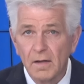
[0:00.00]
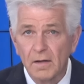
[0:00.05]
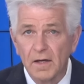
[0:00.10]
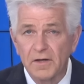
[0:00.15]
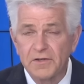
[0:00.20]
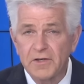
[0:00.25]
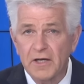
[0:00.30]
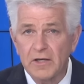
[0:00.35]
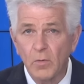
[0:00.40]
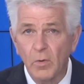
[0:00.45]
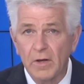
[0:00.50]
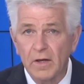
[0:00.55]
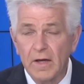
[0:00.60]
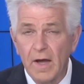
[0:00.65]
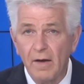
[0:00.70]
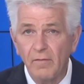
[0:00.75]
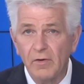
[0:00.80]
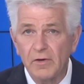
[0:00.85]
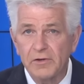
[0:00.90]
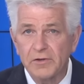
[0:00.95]
Continuing
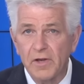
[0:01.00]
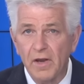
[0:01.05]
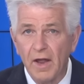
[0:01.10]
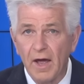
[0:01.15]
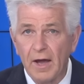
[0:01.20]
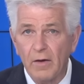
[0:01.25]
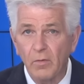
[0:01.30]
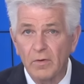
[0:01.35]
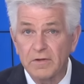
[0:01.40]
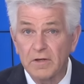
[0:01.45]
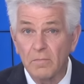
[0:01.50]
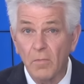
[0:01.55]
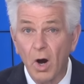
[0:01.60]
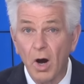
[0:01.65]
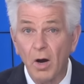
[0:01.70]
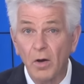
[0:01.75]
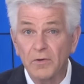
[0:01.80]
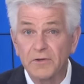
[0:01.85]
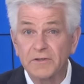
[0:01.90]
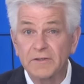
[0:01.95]
coverage tonight with
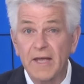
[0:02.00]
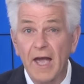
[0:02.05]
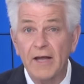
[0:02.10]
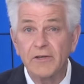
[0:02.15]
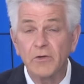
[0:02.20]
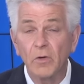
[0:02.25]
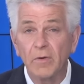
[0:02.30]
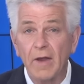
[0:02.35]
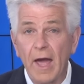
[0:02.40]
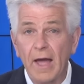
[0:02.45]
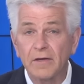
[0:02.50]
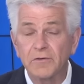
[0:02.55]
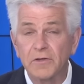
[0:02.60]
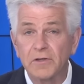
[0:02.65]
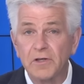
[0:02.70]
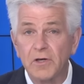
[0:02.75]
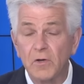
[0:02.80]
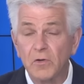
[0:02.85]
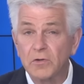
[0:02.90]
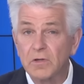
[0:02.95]
tomorrow's scheduled
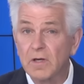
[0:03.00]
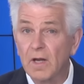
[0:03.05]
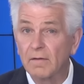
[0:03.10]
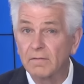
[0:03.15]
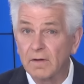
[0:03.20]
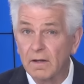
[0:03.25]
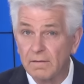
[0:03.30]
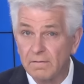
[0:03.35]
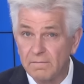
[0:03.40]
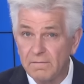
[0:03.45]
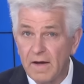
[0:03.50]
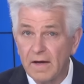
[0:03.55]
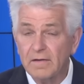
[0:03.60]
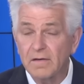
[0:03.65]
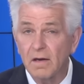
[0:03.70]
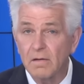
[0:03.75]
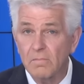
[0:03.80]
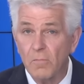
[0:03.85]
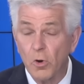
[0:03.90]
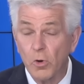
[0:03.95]
execution of
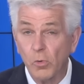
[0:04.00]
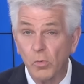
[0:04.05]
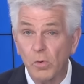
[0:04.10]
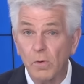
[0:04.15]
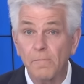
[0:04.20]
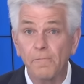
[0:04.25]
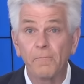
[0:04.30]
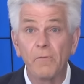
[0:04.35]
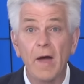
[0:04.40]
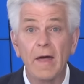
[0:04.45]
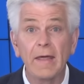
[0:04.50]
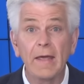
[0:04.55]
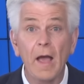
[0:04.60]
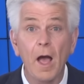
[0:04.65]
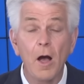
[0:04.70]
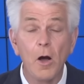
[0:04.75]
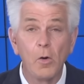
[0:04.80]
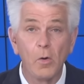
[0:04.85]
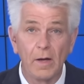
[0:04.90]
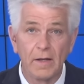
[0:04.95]
convicted murderer Freddie
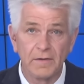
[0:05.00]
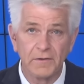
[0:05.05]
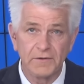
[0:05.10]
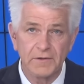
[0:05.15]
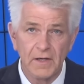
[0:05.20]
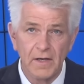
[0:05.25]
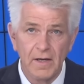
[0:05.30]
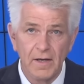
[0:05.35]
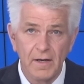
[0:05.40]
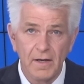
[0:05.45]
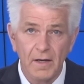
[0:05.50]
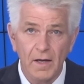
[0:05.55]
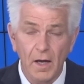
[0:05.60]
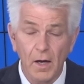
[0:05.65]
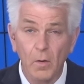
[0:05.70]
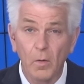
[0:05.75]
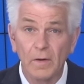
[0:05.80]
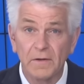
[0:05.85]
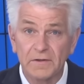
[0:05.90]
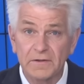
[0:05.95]
Owens.
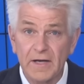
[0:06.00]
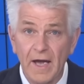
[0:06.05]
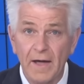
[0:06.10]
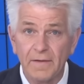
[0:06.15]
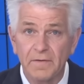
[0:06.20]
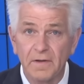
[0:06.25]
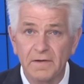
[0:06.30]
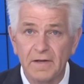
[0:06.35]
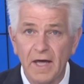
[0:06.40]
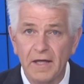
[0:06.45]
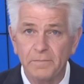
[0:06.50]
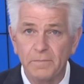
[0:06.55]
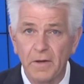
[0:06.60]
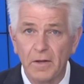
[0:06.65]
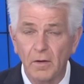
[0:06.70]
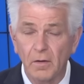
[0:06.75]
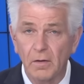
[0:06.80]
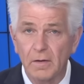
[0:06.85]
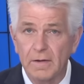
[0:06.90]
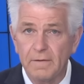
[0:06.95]
Owens got the death
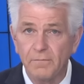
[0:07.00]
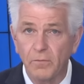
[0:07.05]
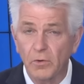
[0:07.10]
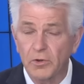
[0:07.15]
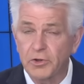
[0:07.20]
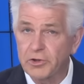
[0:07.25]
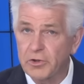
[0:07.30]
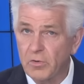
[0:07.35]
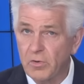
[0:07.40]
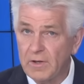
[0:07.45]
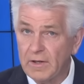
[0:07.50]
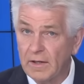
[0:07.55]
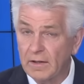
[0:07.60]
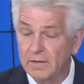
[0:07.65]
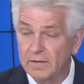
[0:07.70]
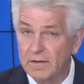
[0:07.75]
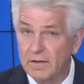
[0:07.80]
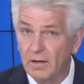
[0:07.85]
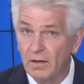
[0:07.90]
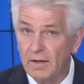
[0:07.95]
penalty for shooting
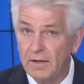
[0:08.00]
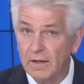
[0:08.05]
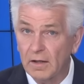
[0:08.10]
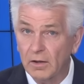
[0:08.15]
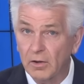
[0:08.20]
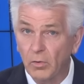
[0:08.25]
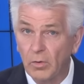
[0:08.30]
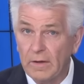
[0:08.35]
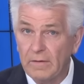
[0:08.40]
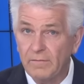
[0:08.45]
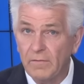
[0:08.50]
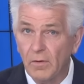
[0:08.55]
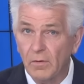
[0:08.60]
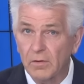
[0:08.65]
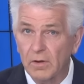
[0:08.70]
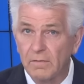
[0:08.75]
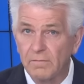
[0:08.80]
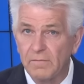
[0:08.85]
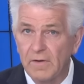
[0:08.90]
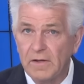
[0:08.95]
and killing a Greenville
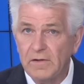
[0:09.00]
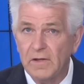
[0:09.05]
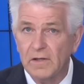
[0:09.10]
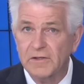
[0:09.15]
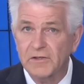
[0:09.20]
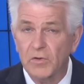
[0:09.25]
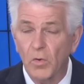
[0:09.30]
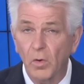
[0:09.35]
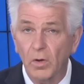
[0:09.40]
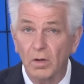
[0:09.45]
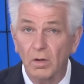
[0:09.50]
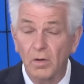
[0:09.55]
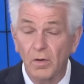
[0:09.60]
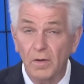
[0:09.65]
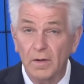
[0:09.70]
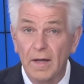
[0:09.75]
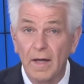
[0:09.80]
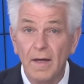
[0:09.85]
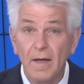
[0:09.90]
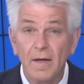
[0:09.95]
convenience store
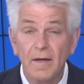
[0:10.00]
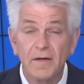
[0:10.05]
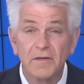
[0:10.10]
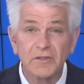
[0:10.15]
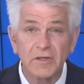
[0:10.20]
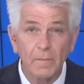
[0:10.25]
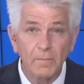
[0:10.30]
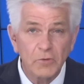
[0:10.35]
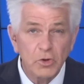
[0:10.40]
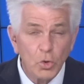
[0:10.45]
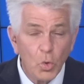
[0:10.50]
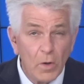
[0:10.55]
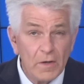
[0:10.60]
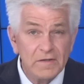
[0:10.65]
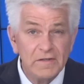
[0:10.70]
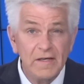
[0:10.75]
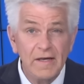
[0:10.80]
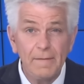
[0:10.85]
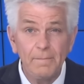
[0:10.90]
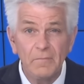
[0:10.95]
clerk some
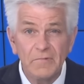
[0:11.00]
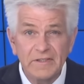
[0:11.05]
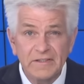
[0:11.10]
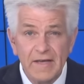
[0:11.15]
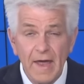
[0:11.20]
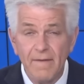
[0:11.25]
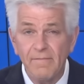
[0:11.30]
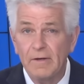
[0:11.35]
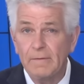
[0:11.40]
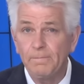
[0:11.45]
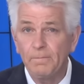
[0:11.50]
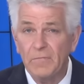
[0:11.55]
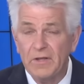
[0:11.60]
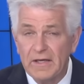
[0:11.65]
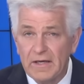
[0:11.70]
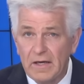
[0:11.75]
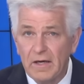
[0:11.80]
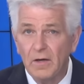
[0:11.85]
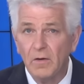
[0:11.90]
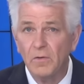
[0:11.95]
twenty-seven
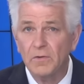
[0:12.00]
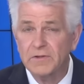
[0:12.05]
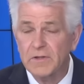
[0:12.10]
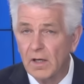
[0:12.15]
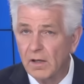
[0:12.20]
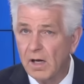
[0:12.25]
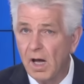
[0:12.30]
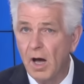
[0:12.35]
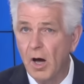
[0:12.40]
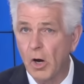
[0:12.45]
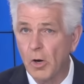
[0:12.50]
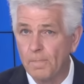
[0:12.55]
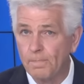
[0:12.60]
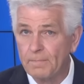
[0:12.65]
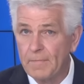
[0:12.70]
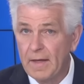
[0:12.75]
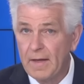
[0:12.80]
years ago.